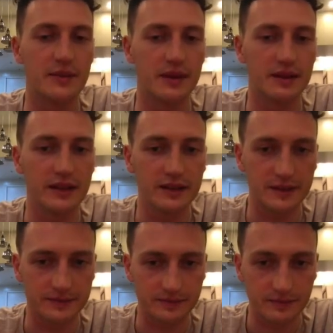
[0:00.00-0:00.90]
clicked.
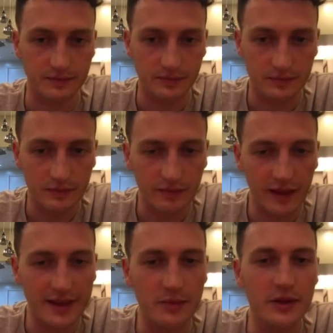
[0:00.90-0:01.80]

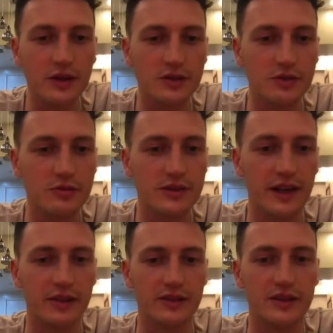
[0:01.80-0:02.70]
And then we got 2
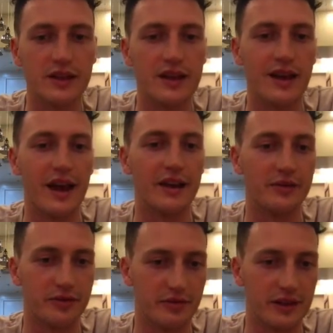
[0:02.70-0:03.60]
sales out of
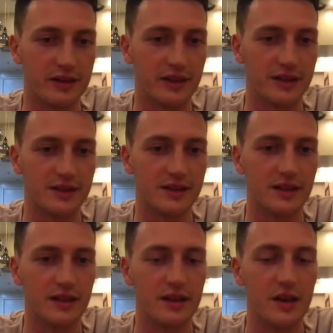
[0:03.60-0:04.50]
3 clicks,
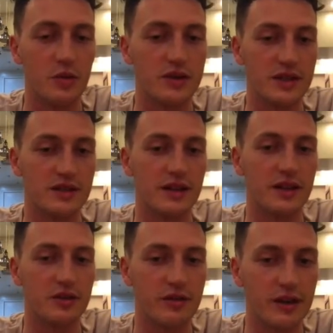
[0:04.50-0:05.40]
which is
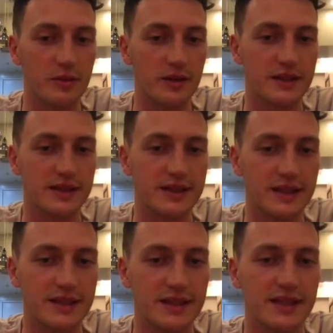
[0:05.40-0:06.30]
incredible. It's a
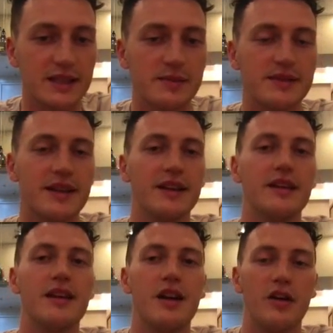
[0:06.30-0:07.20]
66%
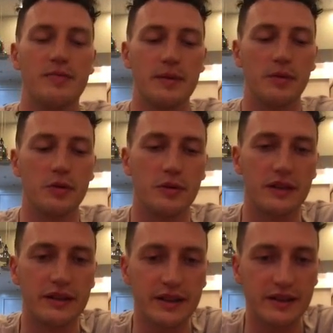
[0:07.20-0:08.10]
of people who
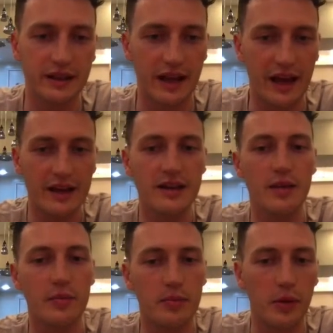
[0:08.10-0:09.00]
click the ad
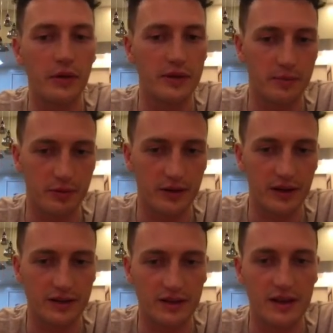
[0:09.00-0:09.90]
bought the
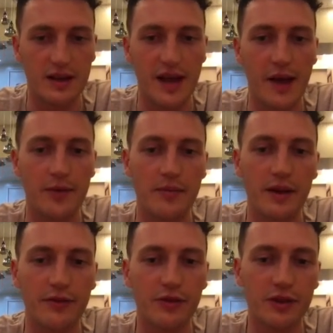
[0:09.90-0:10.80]
product. And we
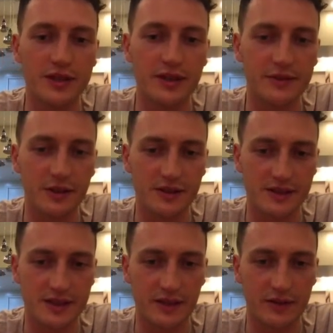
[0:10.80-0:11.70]
made
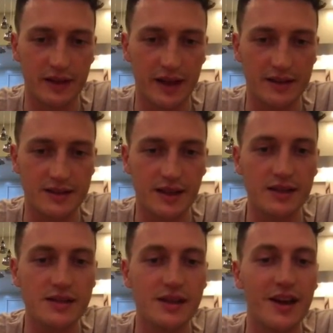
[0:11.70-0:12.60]

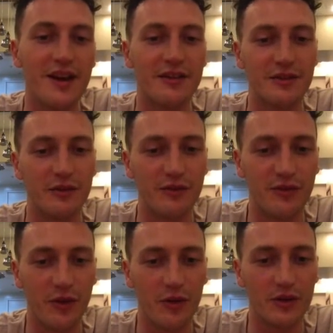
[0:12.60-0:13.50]
$47.78 from
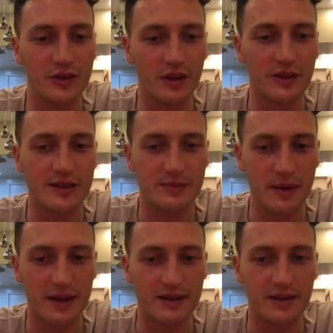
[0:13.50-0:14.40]
$4
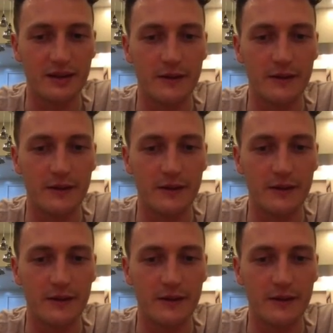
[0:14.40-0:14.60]
spend,